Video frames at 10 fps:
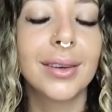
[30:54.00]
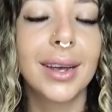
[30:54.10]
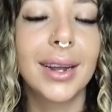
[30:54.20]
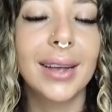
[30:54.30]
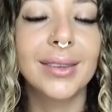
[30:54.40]

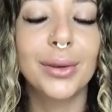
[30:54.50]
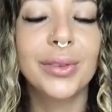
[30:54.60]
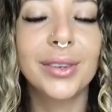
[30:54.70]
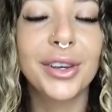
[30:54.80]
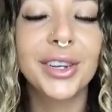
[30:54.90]
And as you
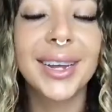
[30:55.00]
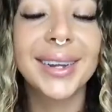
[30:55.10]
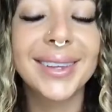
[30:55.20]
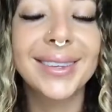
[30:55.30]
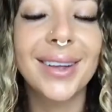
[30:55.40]

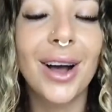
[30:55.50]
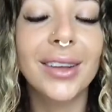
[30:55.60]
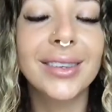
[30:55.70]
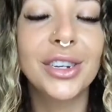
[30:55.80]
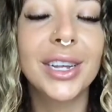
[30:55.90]
circulate this
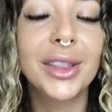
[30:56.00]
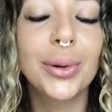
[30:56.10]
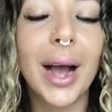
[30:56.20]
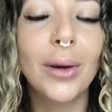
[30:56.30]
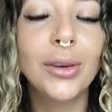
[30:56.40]
oxygen
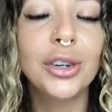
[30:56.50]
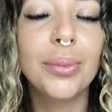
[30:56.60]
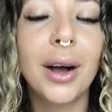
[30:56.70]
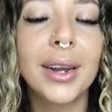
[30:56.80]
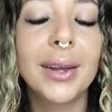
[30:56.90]
throughout your
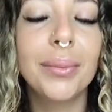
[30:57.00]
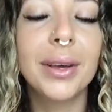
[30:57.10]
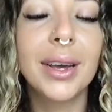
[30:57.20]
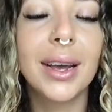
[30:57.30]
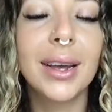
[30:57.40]
body and
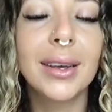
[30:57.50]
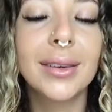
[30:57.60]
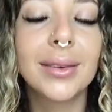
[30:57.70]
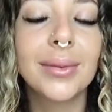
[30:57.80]
being,